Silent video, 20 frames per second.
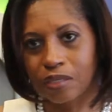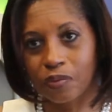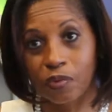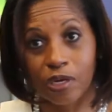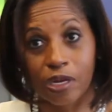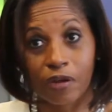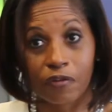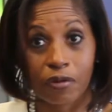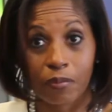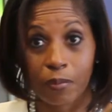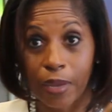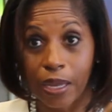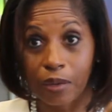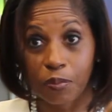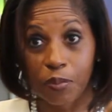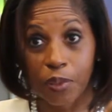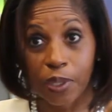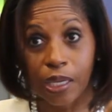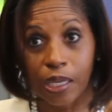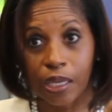or whatever it might
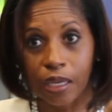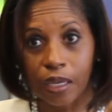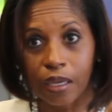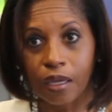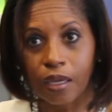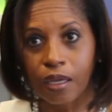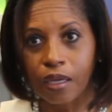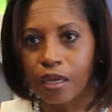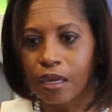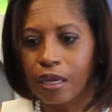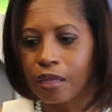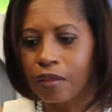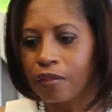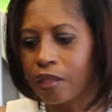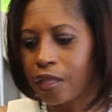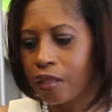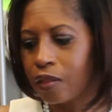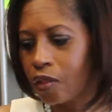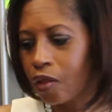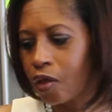be, and
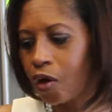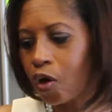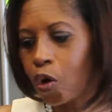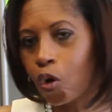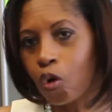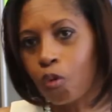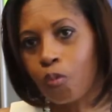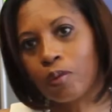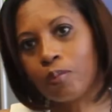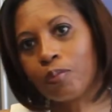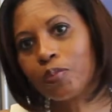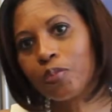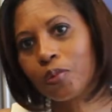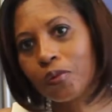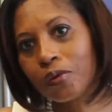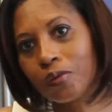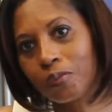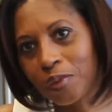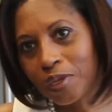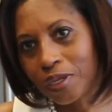then the open
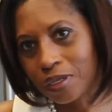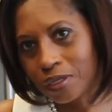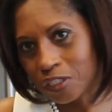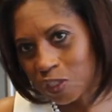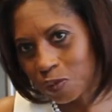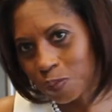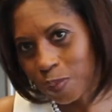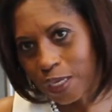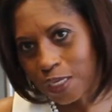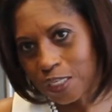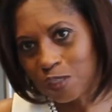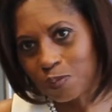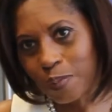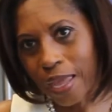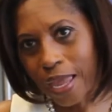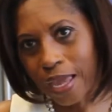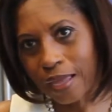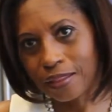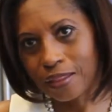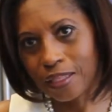bullpen space
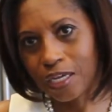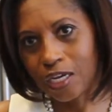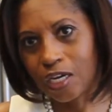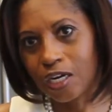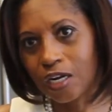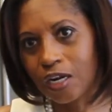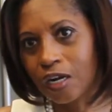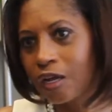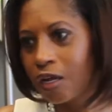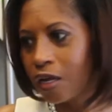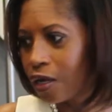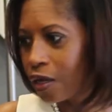back there,